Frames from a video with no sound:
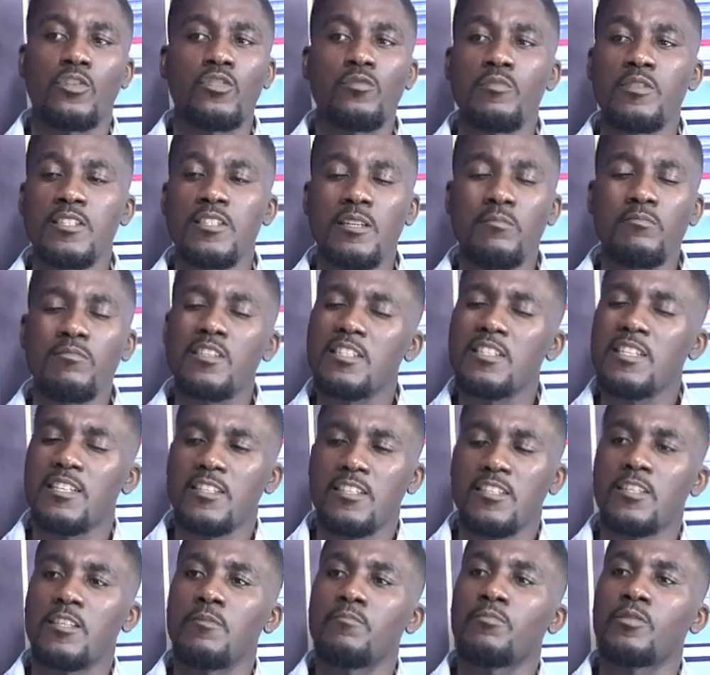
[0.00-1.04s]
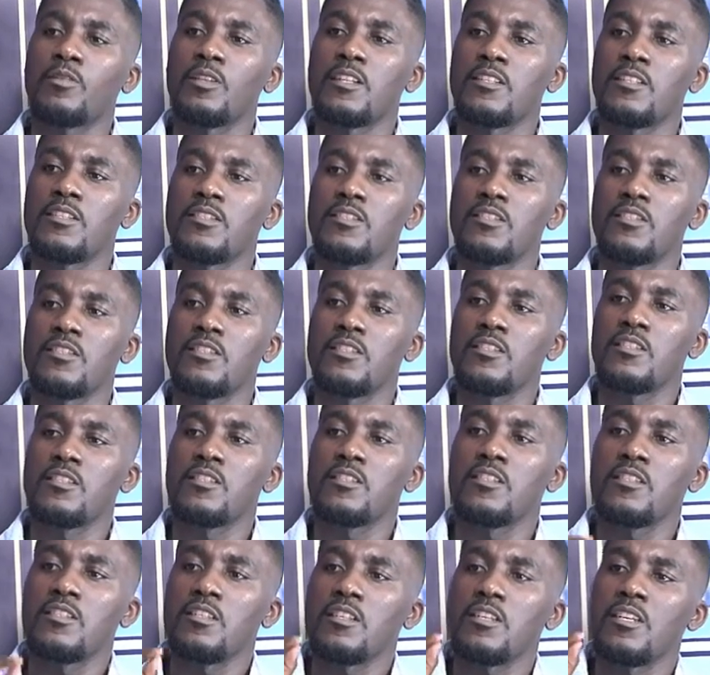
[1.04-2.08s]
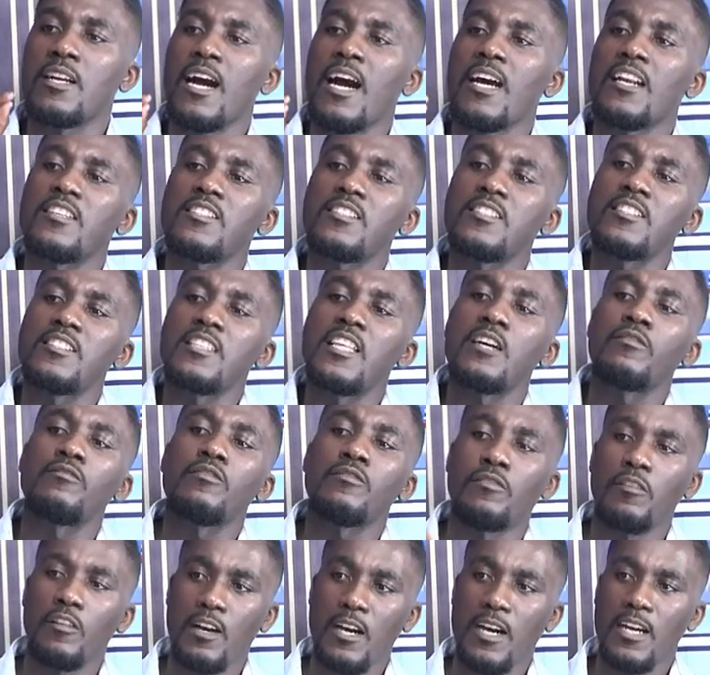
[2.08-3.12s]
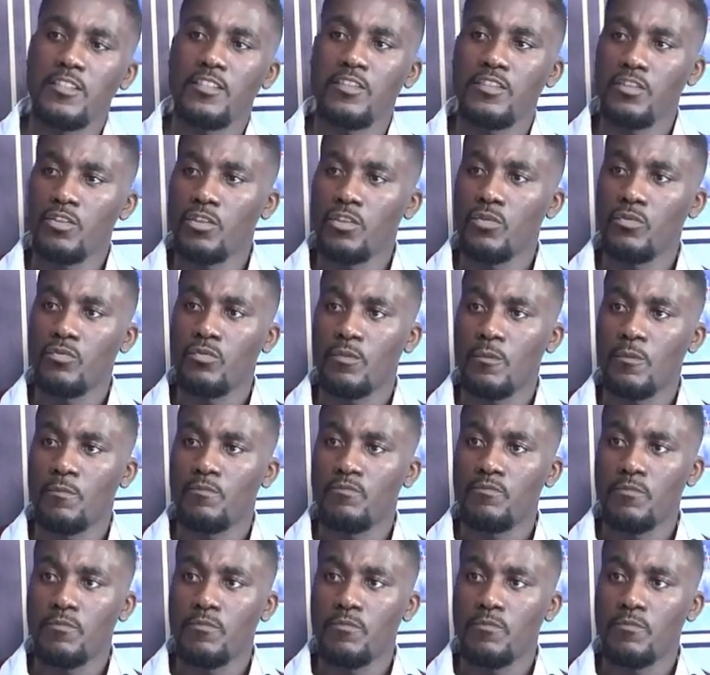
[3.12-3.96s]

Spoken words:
it could be something as simple as God has never forgotten you.